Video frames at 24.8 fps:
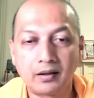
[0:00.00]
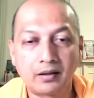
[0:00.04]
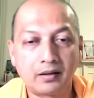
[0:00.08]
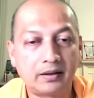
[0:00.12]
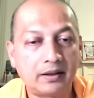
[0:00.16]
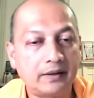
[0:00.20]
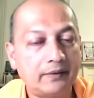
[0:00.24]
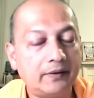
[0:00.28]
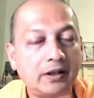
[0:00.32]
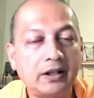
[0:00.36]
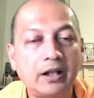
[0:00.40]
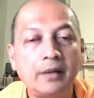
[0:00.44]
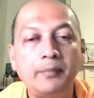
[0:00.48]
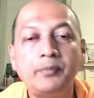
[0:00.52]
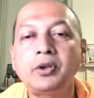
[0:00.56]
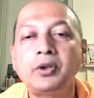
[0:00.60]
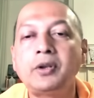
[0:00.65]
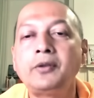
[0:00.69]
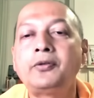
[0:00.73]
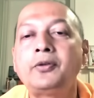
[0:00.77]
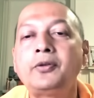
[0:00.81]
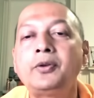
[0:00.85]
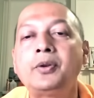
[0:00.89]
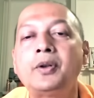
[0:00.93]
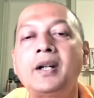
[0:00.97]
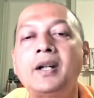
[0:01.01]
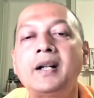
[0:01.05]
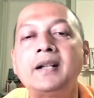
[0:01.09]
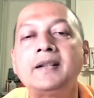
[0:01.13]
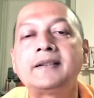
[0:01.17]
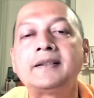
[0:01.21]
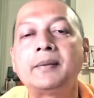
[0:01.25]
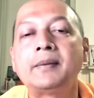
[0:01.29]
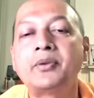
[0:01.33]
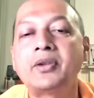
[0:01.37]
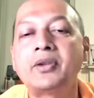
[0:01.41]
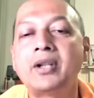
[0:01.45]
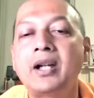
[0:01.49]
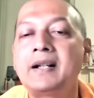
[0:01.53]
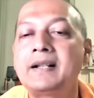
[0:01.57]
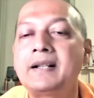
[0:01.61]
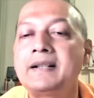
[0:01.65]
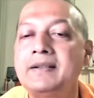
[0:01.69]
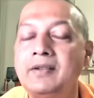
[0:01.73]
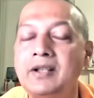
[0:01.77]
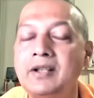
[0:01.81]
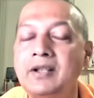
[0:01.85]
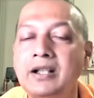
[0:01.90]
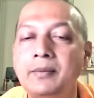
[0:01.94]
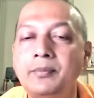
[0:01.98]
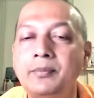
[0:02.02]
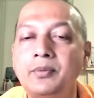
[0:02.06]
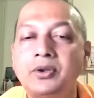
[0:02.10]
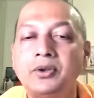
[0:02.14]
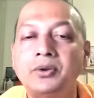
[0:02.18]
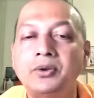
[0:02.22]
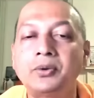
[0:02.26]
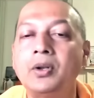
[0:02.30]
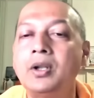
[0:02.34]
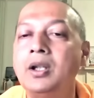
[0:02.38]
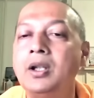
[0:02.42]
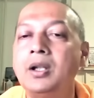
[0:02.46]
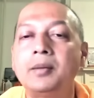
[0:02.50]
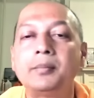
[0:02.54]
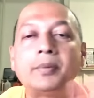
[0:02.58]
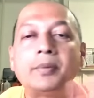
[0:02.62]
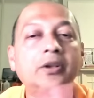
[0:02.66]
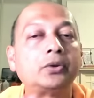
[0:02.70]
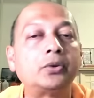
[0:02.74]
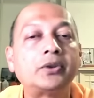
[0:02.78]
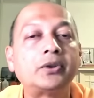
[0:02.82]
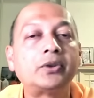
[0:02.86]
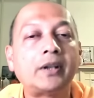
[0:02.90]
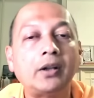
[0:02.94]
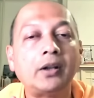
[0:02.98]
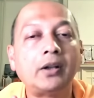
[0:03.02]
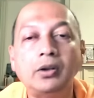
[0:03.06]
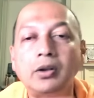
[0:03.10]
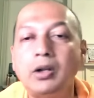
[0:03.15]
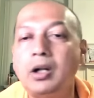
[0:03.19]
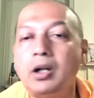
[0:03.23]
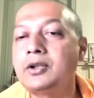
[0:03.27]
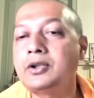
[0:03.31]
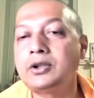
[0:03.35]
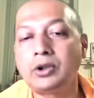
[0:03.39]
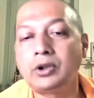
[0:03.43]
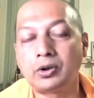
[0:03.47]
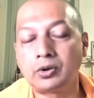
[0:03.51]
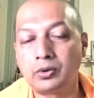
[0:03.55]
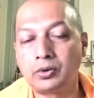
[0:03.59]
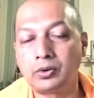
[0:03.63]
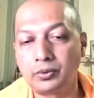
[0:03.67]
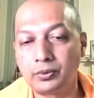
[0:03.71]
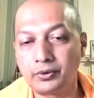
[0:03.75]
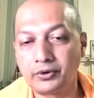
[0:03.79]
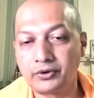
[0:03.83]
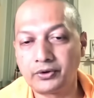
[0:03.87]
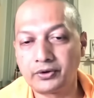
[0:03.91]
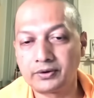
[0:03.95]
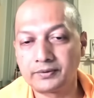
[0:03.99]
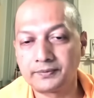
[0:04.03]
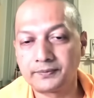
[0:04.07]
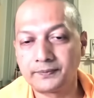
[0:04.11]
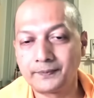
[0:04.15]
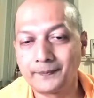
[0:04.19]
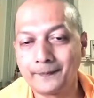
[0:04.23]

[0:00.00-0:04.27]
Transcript: They will come to you. If you are in samsara, they will come to you. But those are not your goals.